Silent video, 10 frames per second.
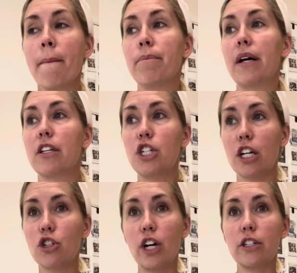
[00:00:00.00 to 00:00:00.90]
But the chicken
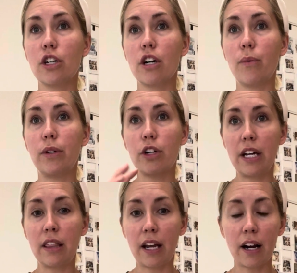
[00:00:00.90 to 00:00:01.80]
tractor, when they're
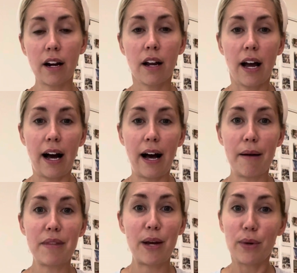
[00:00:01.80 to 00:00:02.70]
in there,
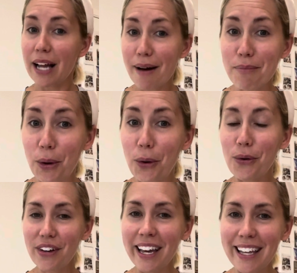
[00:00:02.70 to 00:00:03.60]
they would not
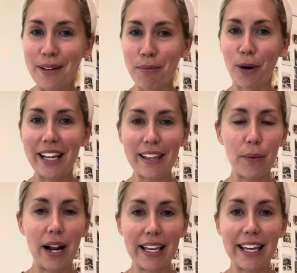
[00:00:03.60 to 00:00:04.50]
move in the morning. They were
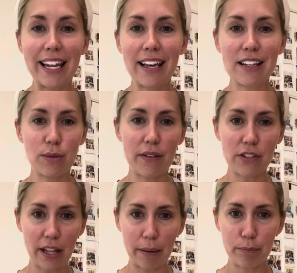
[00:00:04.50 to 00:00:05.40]
not getting, because we have to
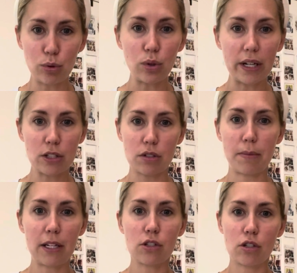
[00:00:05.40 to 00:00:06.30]
like pull it. So it's a
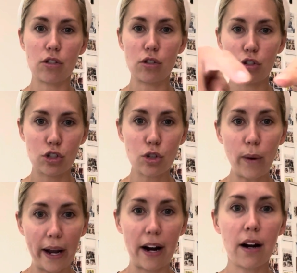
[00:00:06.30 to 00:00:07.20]
big
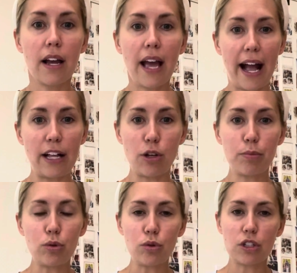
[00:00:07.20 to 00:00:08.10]
square, and you
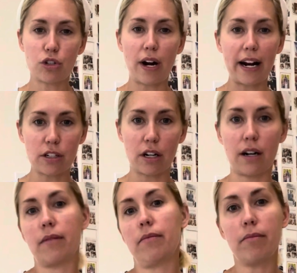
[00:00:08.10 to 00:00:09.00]
pull the
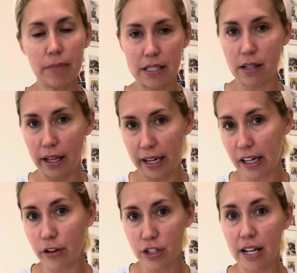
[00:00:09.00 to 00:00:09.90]
tractor basically like
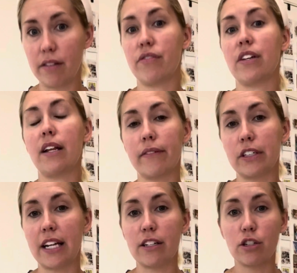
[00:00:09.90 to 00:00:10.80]
another 10 feet every
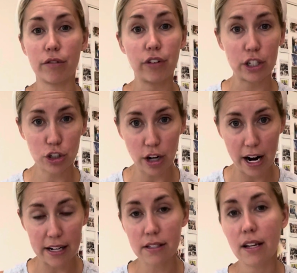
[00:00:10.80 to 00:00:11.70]
day to fresh
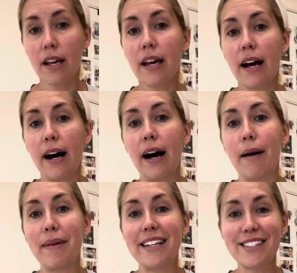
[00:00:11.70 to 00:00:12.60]
grass.
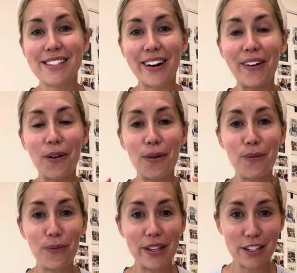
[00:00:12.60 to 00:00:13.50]
And so
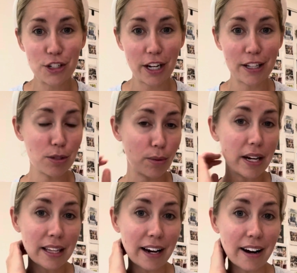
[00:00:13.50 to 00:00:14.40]
when the chickens were
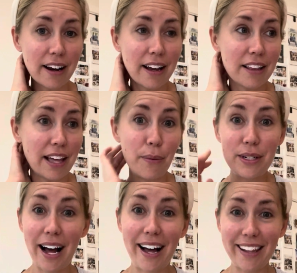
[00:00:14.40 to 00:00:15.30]
in there, they would
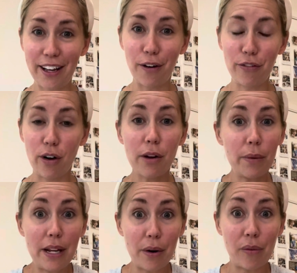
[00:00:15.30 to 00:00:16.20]
not like go forward, and we
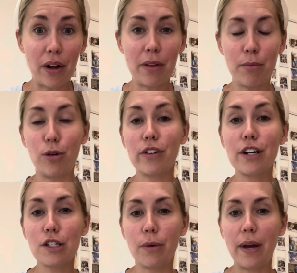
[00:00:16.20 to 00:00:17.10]
didn't want to run them over.
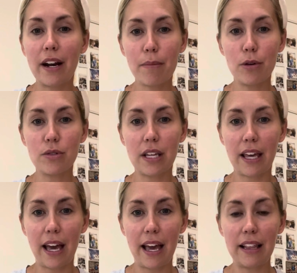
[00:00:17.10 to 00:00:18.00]
So we ended up using
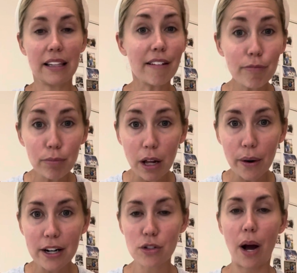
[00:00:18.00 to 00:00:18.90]
a leaf
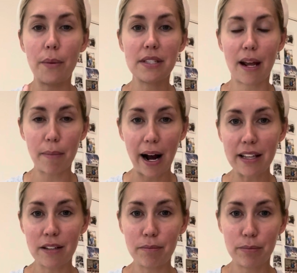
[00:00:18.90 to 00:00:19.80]
blower. So I would stand behind
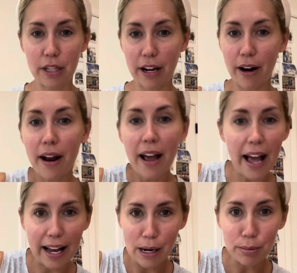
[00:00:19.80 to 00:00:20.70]
them there
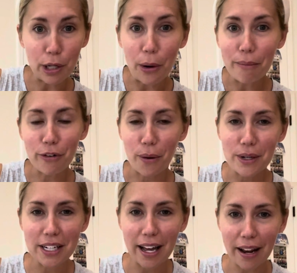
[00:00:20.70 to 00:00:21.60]
and kind of blow them forward
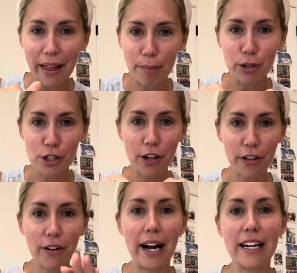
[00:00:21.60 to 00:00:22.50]
to kind of like push their
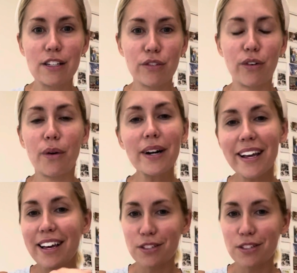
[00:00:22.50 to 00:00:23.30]
little heinies forward.